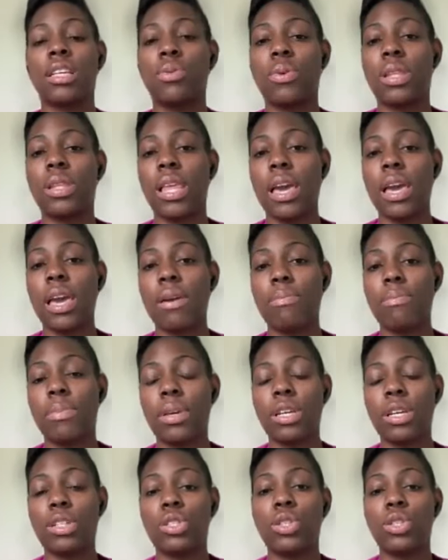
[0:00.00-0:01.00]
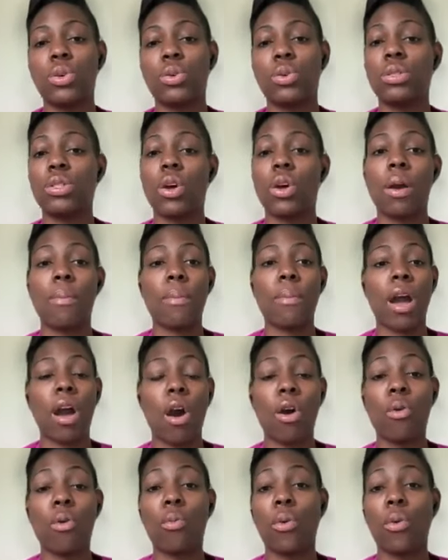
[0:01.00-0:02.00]
that's what led me to start
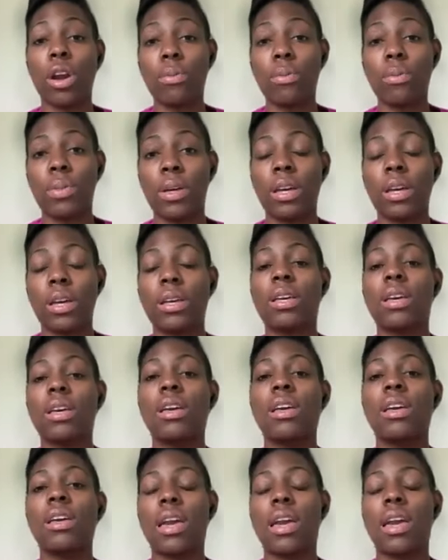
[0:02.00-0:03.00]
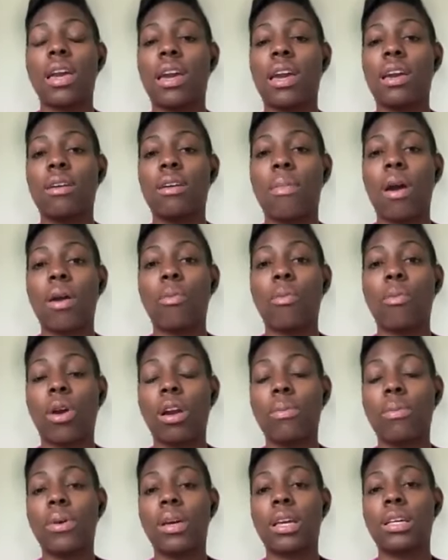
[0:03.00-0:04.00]
my own workbook. And my
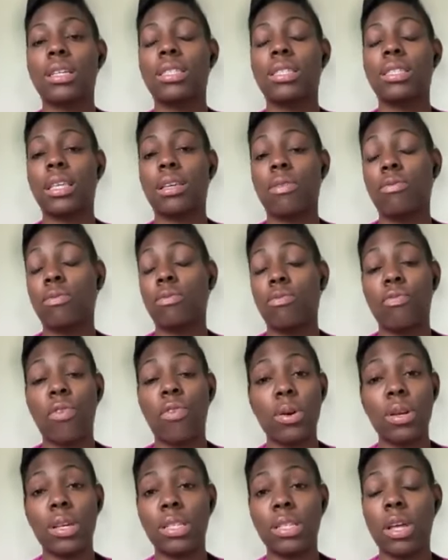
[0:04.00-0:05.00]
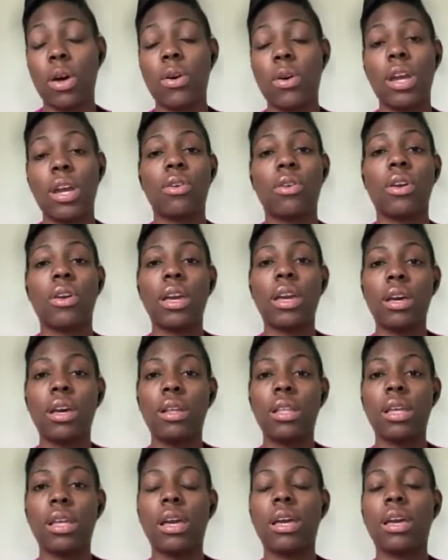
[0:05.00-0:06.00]
workbook is focused on inner
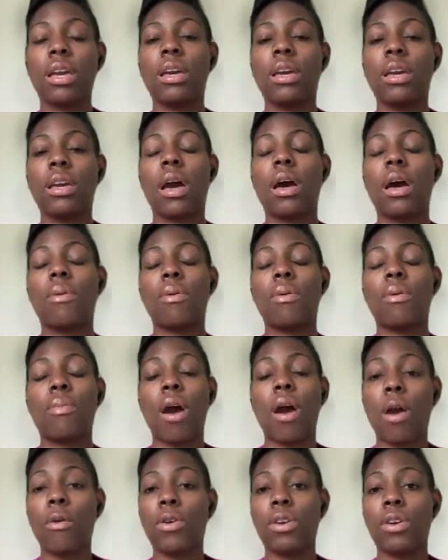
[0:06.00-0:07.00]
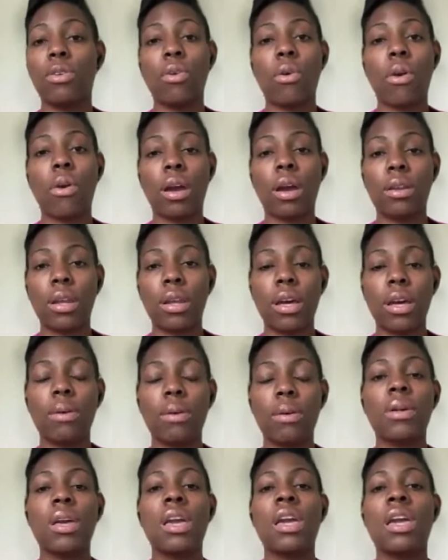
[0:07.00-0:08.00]
healing, Empower You, Crown
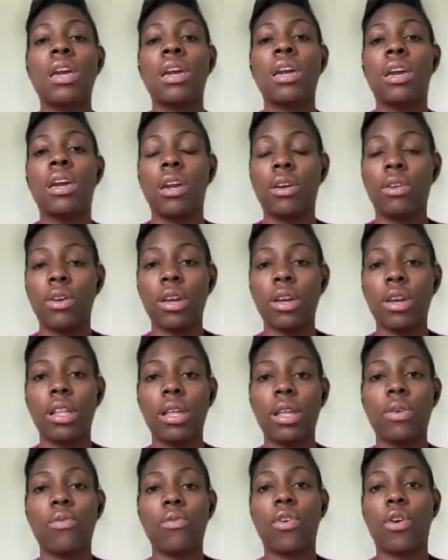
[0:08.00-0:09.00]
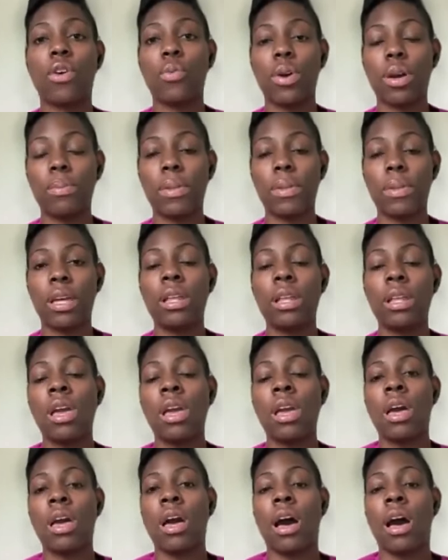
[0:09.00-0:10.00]
Up, inner healing for women.